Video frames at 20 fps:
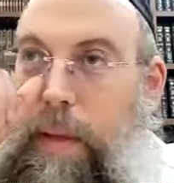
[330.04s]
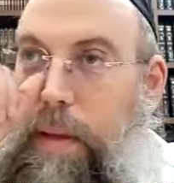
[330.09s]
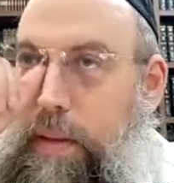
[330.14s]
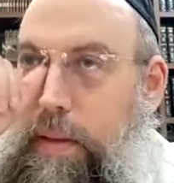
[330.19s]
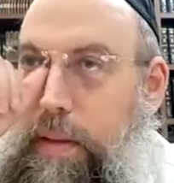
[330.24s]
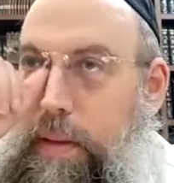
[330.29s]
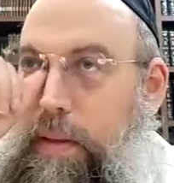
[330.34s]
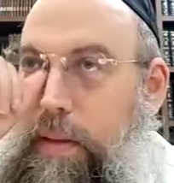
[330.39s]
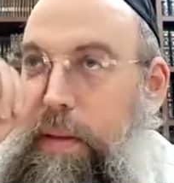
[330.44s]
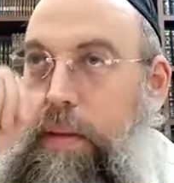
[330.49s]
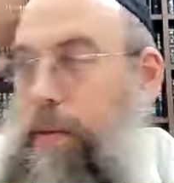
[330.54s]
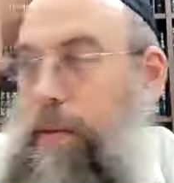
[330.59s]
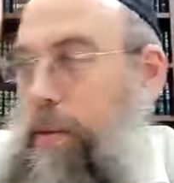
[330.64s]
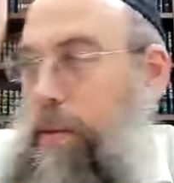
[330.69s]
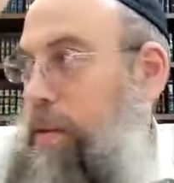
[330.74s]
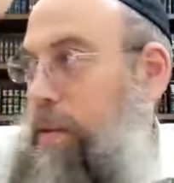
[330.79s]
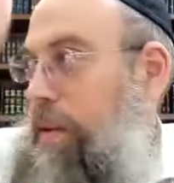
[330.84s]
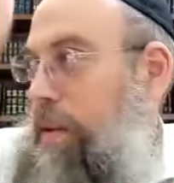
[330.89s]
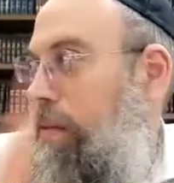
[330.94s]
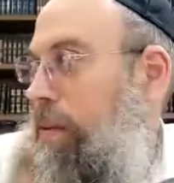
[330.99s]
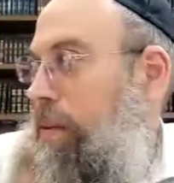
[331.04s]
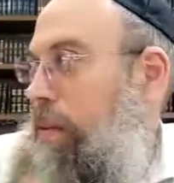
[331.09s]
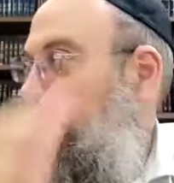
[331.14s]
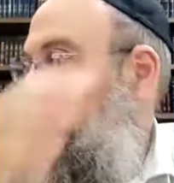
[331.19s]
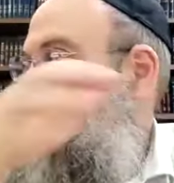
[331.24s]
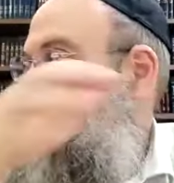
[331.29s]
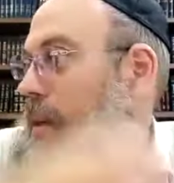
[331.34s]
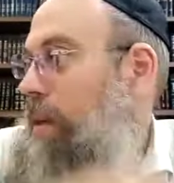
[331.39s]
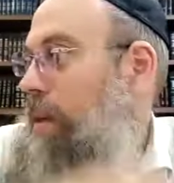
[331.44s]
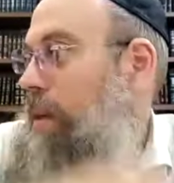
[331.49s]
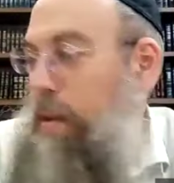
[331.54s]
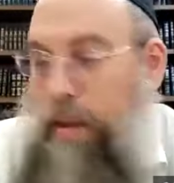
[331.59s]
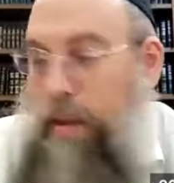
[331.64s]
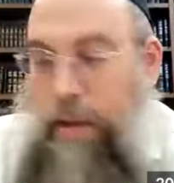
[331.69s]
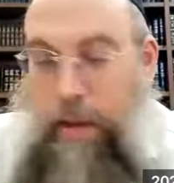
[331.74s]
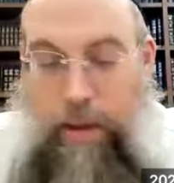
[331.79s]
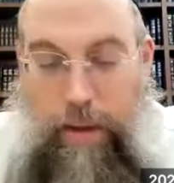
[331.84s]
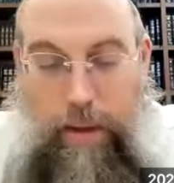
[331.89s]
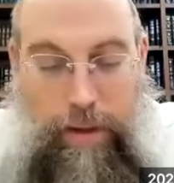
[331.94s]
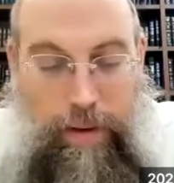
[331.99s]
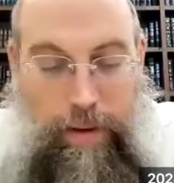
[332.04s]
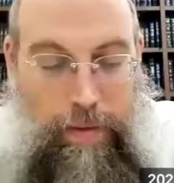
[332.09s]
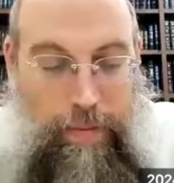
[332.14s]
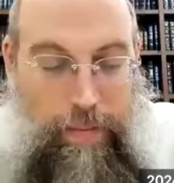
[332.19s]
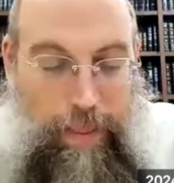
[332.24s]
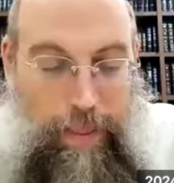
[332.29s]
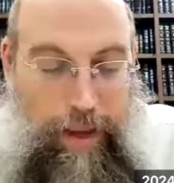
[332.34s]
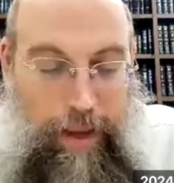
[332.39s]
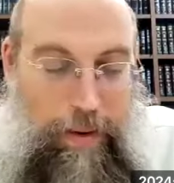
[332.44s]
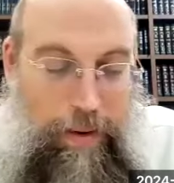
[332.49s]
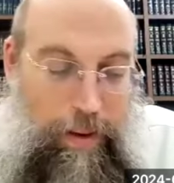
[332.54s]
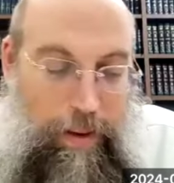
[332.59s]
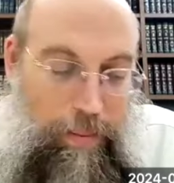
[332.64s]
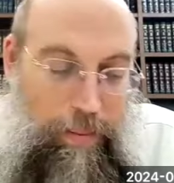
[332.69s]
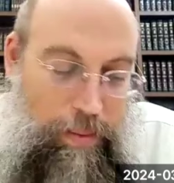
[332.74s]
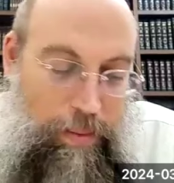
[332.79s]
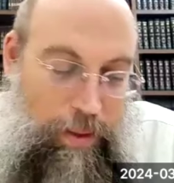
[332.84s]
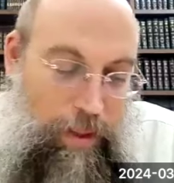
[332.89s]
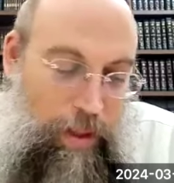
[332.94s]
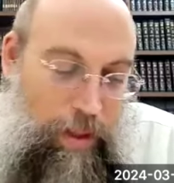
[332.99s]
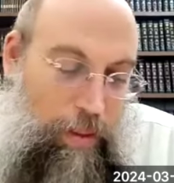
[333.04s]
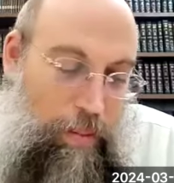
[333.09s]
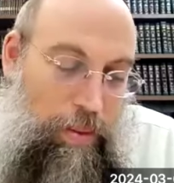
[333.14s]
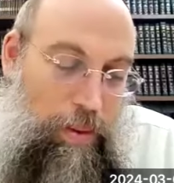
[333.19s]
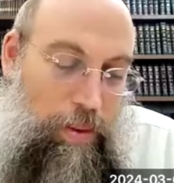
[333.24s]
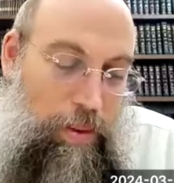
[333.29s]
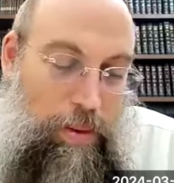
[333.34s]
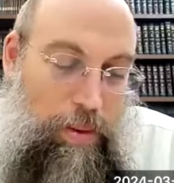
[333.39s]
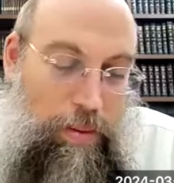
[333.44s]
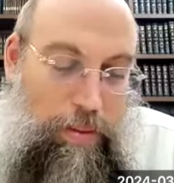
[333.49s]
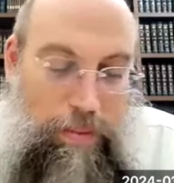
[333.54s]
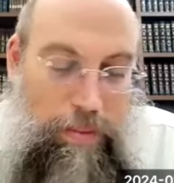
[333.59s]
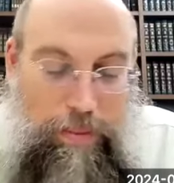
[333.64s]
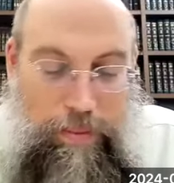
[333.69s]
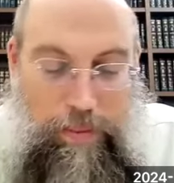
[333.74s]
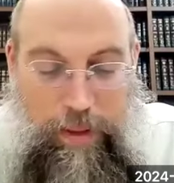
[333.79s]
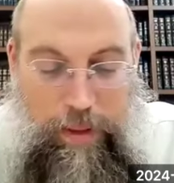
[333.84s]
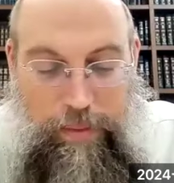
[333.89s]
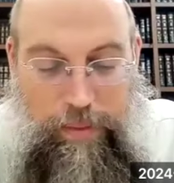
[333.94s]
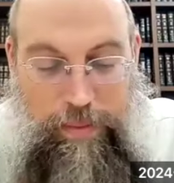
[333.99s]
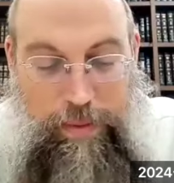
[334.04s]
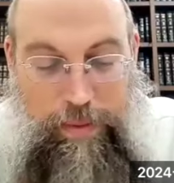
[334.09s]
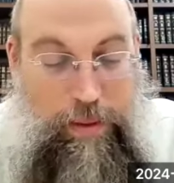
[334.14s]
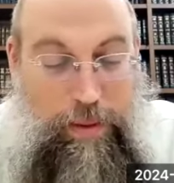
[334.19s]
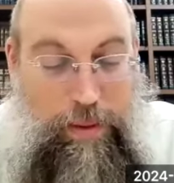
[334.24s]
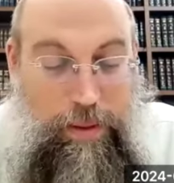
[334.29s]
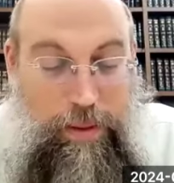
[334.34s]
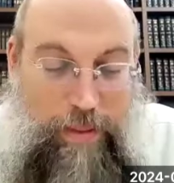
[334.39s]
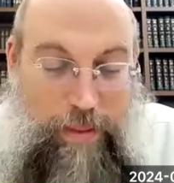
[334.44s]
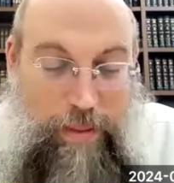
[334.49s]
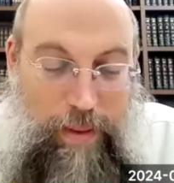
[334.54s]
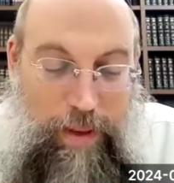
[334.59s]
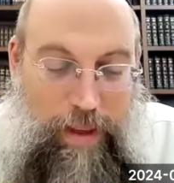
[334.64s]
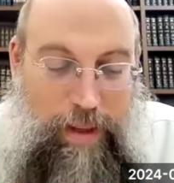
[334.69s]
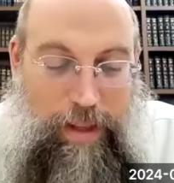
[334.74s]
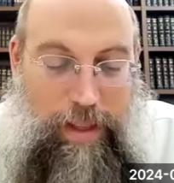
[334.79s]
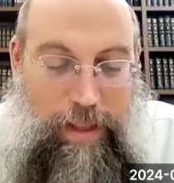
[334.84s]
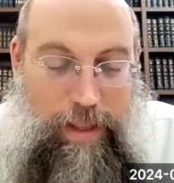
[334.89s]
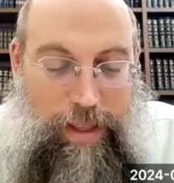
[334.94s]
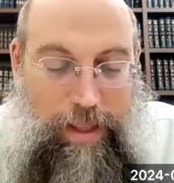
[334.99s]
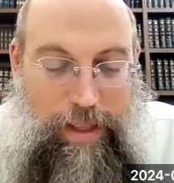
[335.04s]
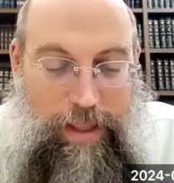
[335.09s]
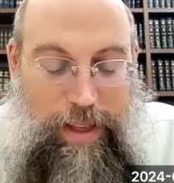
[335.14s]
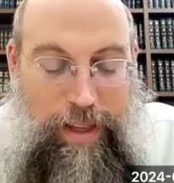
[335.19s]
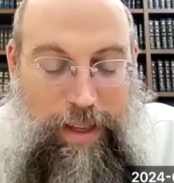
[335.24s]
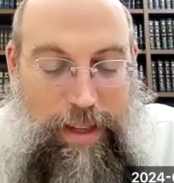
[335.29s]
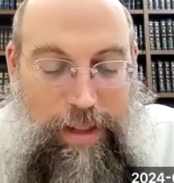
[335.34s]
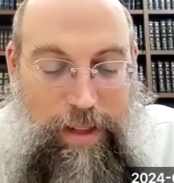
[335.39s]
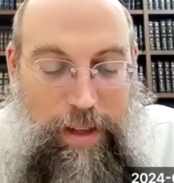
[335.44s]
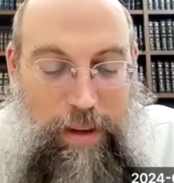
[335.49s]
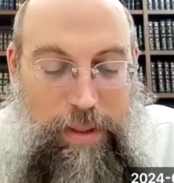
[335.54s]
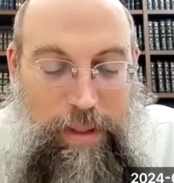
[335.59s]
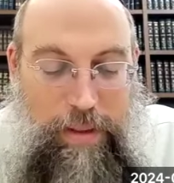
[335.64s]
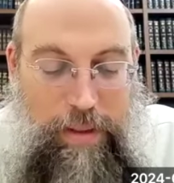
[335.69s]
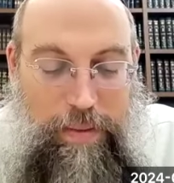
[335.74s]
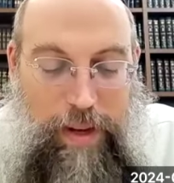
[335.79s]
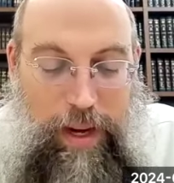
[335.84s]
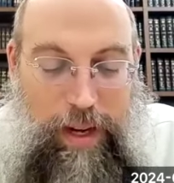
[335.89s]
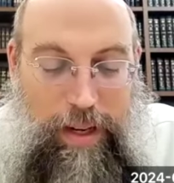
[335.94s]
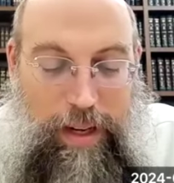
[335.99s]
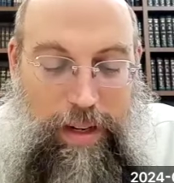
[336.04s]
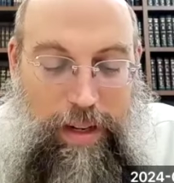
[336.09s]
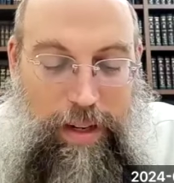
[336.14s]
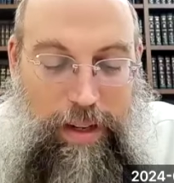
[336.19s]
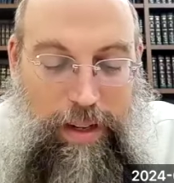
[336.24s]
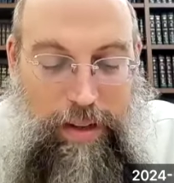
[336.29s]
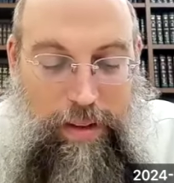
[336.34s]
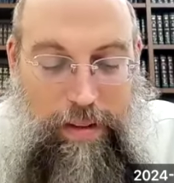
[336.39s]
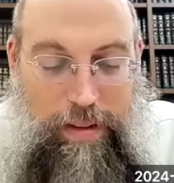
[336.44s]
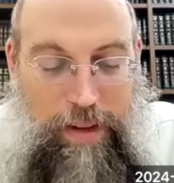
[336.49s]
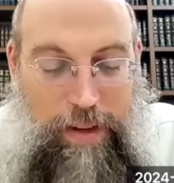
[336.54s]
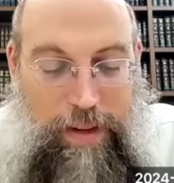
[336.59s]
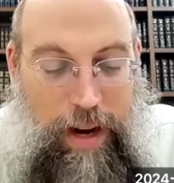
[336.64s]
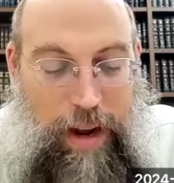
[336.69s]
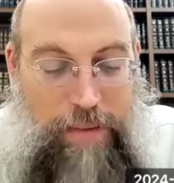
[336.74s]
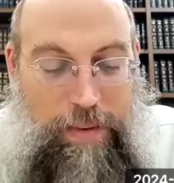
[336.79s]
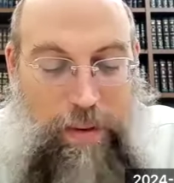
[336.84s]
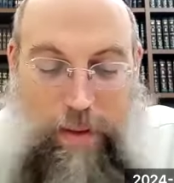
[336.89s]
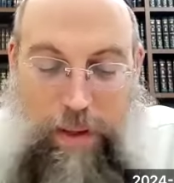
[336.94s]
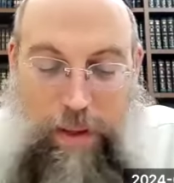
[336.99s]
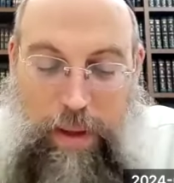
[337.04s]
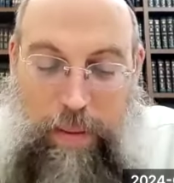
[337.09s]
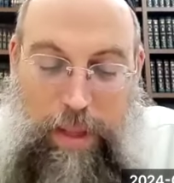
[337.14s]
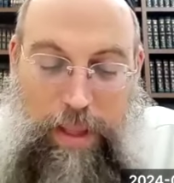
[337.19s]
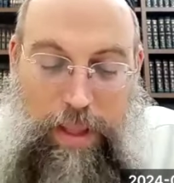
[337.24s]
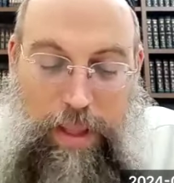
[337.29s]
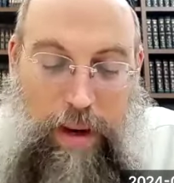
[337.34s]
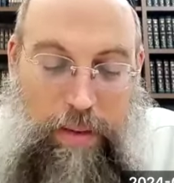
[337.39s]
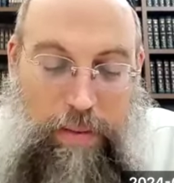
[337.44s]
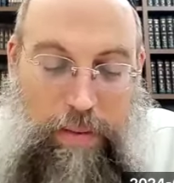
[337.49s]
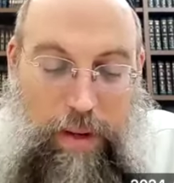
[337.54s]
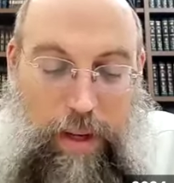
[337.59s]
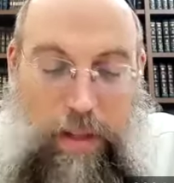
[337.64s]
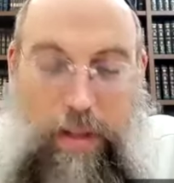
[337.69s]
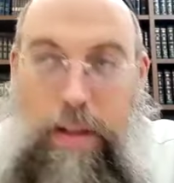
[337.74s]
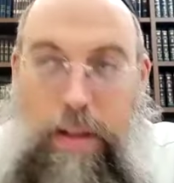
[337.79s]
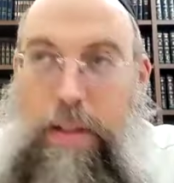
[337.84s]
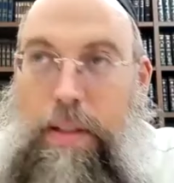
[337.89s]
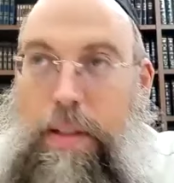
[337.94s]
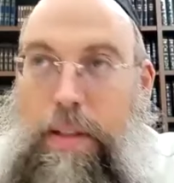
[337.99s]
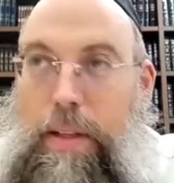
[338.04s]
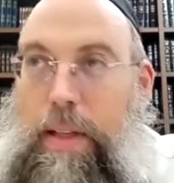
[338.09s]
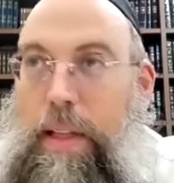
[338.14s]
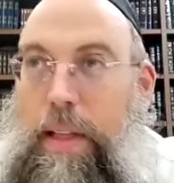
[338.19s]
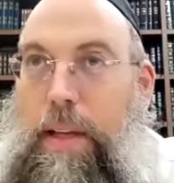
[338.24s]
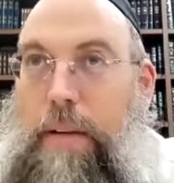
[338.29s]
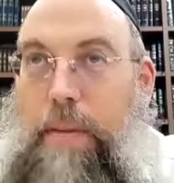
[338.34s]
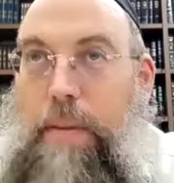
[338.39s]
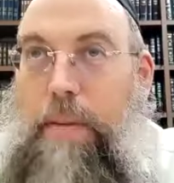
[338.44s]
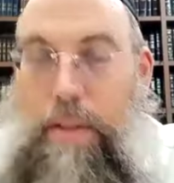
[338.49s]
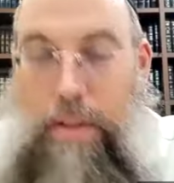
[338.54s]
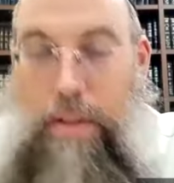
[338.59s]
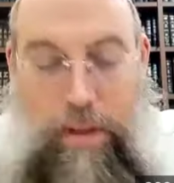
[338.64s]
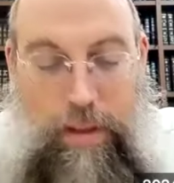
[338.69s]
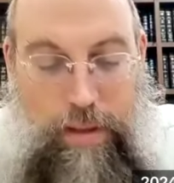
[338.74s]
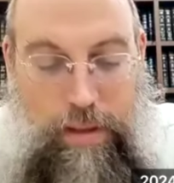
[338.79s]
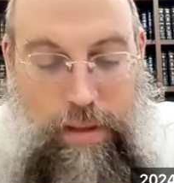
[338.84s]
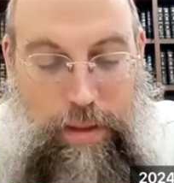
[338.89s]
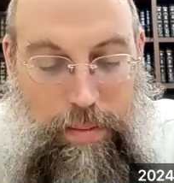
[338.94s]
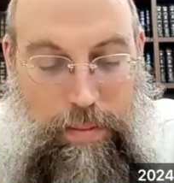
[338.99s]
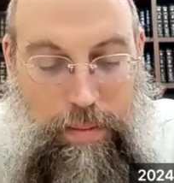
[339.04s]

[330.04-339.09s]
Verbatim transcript: It's called Fallujah from the. Uh, Anyway, Zilu Plugu, Pluju. Uh, go and divide it. The Nafku, they went out, Vahadas, and then they returned.